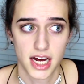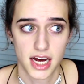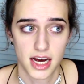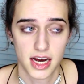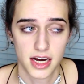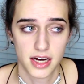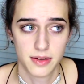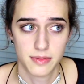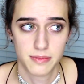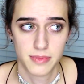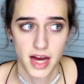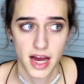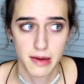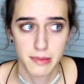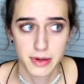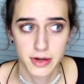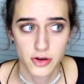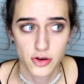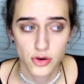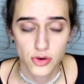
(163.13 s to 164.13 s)

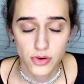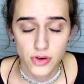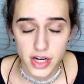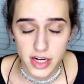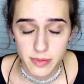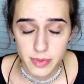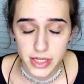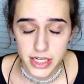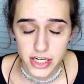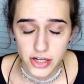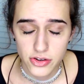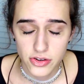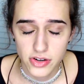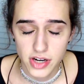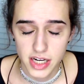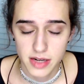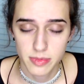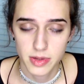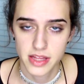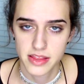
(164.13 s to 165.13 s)
I'm
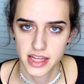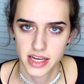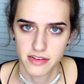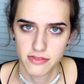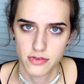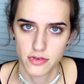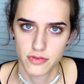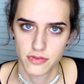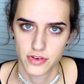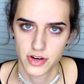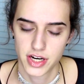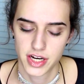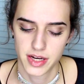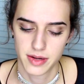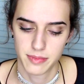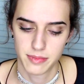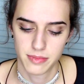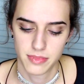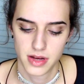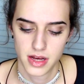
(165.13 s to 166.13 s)
incredibly thankful for
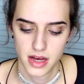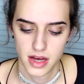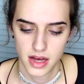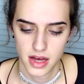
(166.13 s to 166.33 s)
him.